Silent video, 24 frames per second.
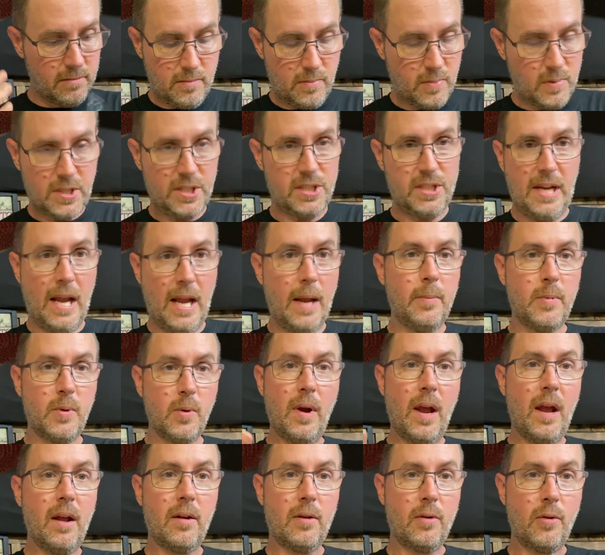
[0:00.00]
shaped
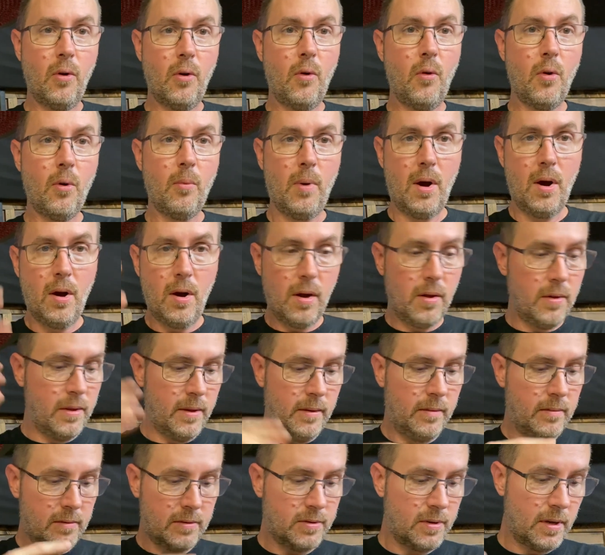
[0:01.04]
around a core ball,
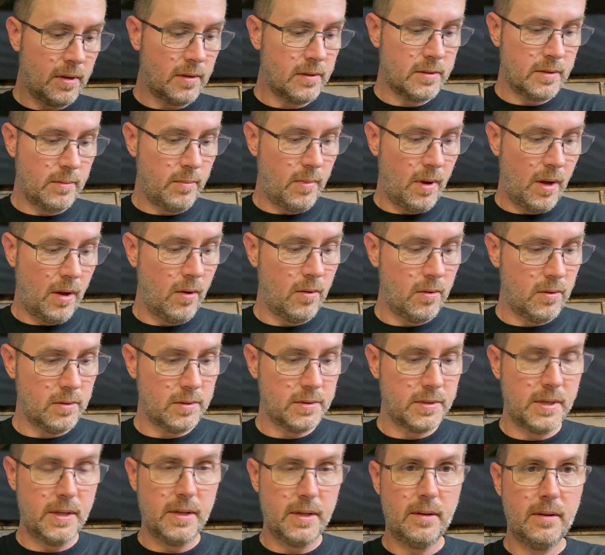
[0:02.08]
then drilled some
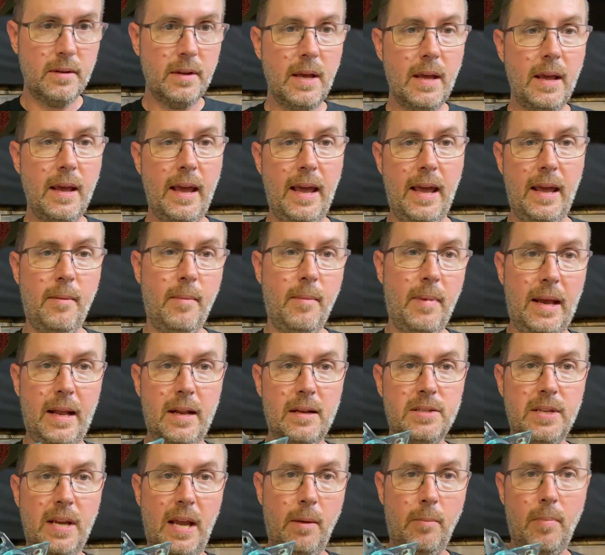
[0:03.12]
holes and made a
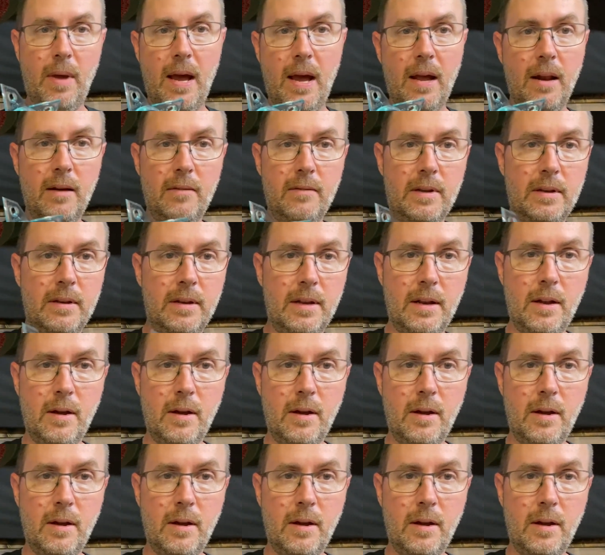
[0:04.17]
shape out of it,